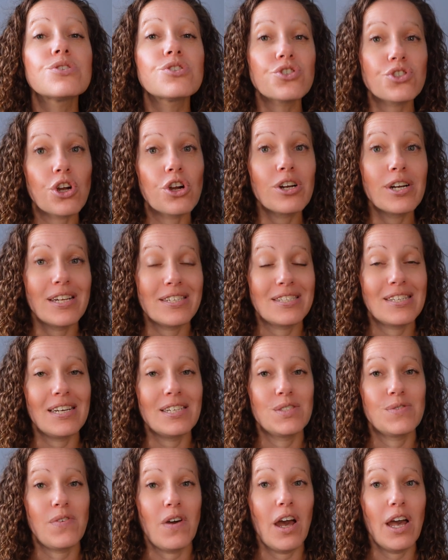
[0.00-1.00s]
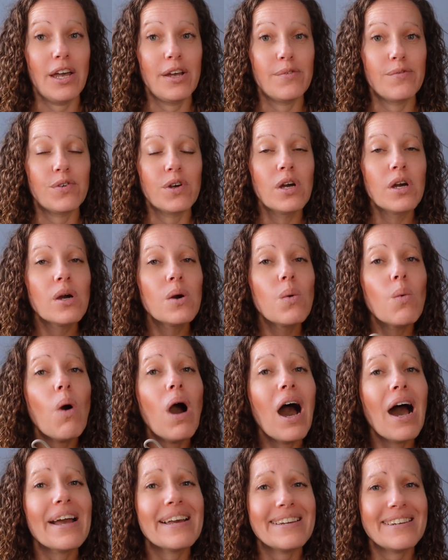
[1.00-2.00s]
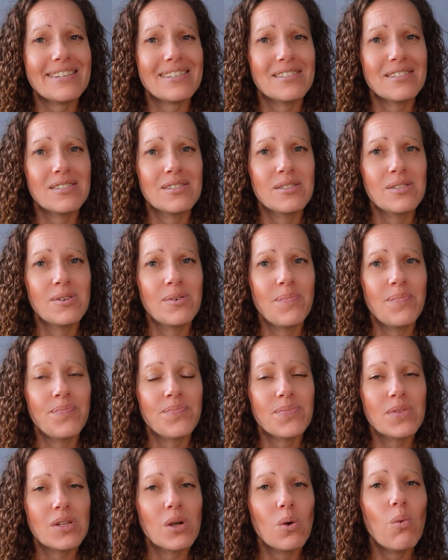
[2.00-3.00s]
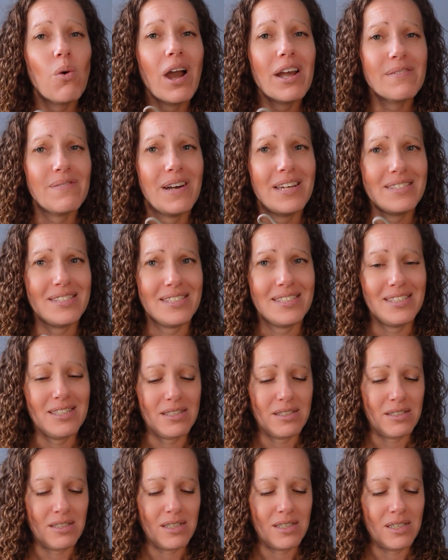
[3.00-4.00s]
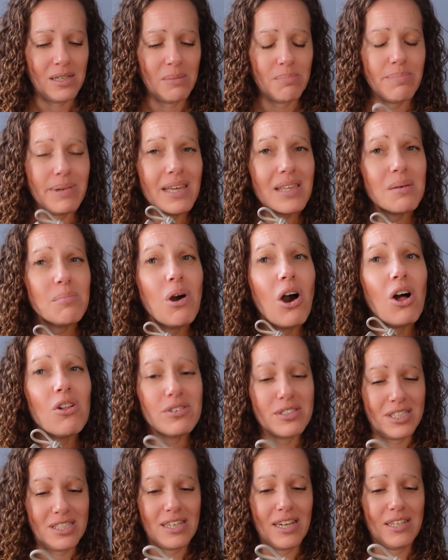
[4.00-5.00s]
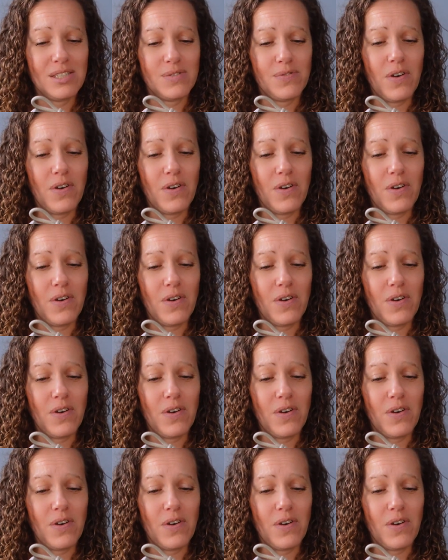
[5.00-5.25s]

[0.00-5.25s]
start at size 5. Why? Why Vessi? Make them all in size